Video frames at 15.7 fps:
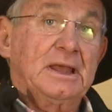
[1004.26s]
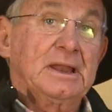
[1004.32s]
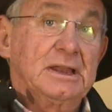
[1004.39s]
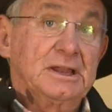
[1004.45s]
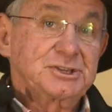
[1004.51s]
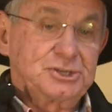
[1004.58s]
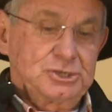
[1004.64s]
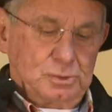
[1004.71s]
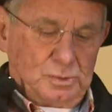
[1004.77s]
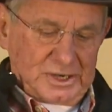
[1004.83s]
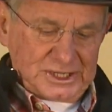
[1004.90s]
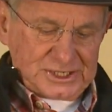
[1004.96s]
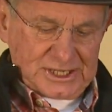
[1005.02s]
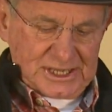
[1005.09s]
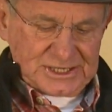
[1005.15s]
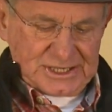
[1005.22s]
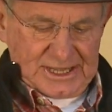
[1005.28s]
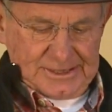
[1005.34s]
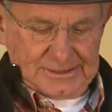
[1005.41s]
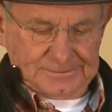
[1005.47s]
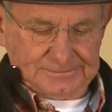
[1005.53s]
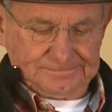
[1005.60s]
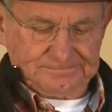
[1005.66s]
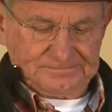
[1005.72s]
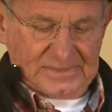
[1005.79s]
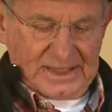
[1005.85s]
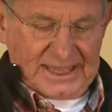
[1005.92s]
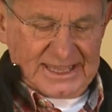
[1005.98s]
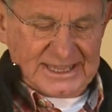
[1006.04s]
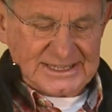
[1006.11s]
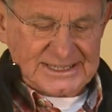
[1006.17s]
Listen to what he says here.
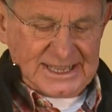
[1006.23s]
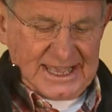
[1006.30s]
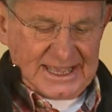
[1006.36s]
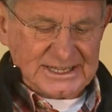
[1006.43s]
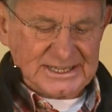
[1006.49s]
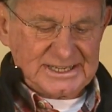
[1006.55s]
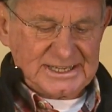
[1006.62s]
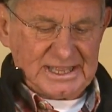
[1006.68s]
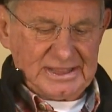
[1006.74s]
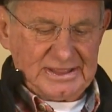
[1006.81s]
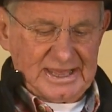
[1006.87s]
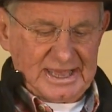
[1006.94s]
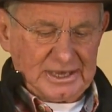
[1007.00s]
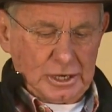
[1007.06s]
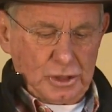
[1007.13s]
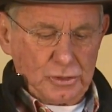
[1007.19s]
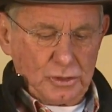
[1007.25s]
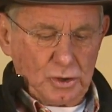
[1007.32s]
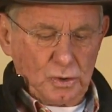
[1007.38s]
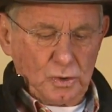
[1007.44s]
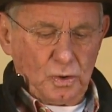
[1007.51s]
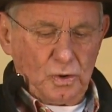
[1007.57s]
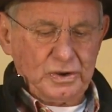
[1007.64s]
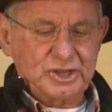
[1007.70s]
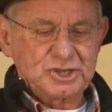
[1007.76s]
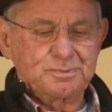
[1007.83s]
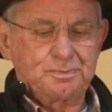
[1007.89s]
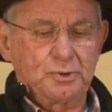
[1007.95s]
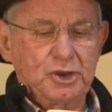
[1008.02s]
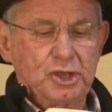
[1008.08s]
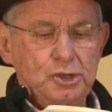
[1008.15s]
He says that the Lord has
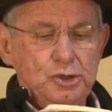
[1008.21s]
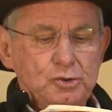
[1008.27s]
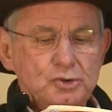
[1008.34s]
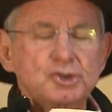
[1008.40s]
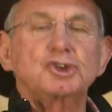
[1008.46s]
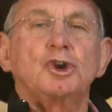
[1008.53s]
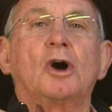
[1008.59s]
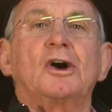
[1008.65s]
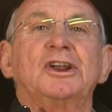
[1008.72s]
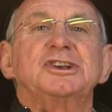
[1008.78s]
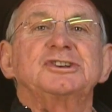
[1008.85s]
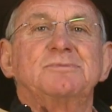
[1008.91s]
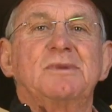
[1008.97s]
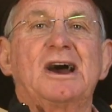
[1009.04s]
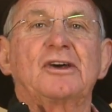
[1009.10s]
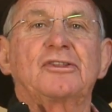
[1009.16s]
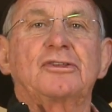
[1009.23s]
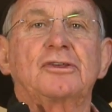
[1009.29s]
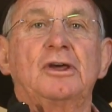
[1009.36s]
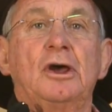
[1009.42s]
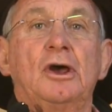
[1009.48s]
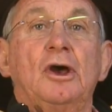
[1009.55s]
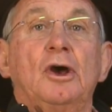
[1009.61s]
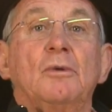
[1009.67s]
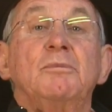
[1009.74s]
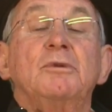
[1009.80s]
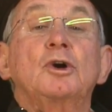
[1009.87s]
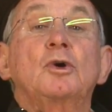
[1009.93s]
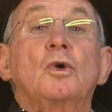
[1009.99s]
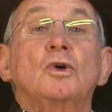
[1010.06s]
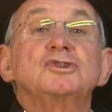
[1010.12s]
put a new song in his mouth
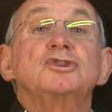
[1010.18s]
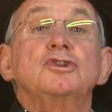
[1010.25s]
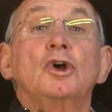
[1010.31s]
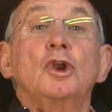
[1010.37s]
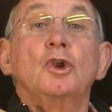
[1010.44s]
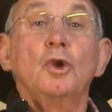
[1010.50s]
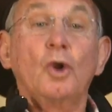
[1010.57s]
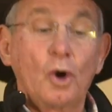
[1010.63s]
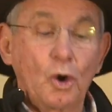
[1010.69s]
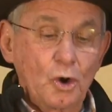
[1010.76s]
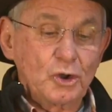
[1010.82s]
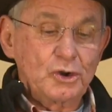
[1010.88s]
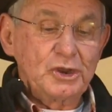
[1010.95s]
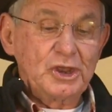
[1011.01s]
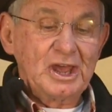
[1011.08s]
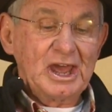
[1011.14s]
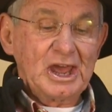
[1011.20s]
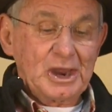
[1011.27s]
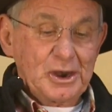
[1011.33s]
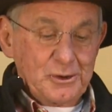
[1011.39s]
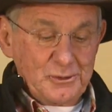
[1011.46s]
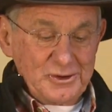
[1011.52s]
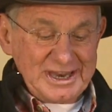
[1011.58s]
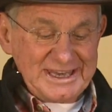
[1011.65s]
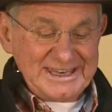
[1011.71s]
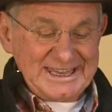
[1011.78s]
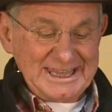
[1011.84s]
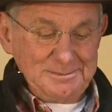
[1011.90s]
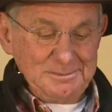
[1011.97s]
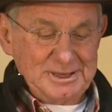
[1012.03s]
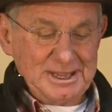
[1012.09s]
because the Lord
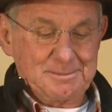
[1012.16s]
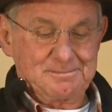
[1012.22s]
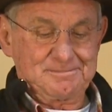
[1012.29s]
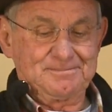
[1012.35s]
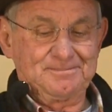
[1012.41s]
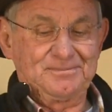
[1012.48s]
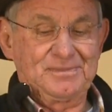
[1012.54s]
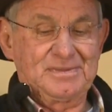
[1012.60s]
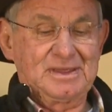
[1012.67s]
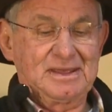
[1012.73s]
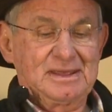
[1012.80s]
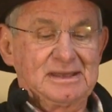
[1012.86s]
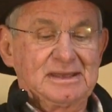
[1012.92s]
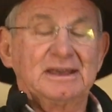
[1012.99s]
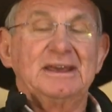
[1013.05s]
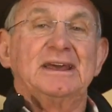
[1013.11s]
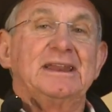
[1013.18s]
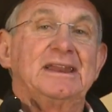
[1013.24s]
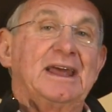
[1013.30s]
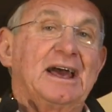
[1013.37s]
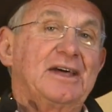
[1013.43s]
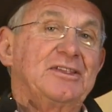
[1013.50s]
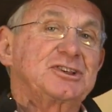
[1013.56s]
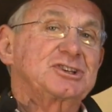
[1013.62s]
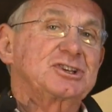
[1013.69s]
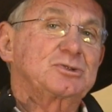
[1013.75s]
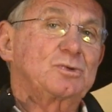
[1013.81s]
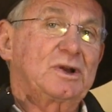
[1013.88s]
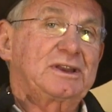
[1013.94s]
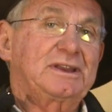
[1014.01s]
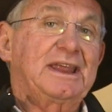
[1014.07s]
redeemed him. Now, this is
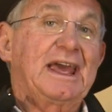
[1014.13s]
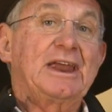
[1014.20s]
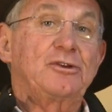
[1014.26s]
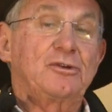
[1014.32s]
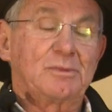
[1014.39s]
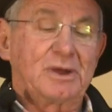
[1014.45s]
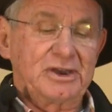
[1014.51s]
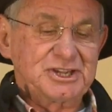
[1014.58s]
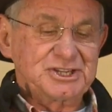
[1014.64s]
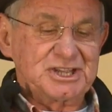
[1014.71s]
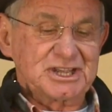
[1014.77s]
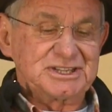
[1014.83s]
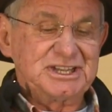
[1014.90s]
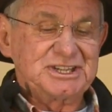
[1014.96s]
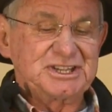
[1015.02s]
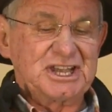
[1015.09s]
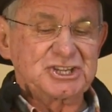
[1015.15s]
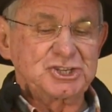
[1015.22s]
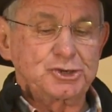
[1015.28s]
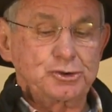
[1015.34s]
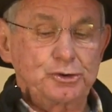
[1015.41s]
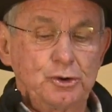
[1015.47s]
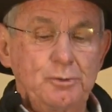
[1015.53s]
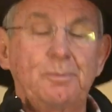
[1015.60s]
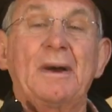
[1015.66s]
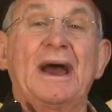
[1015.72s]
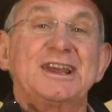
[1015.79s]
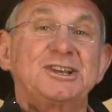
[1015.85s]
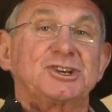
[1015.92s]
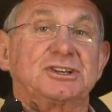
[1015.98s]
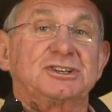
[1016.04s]
what Andrew Murray says. He says, true
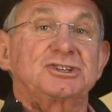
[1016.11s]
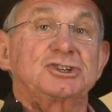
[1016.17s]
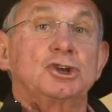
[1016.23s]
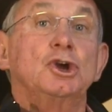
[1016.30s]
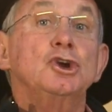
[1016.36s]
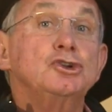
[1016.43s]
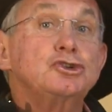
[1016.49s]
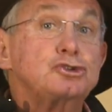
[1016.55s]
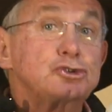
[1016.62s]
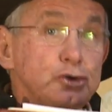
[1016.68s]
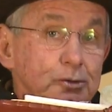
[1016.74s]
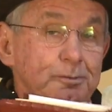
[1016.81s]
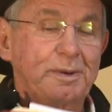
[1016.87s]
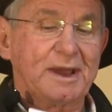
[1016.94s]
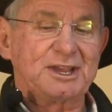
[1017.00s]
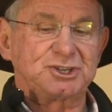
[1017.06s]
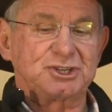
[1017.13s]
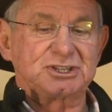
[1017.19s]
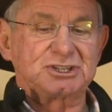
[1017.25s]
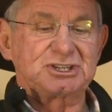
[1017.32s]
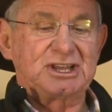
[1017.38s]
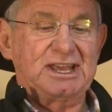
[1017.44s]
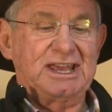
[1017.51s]
patience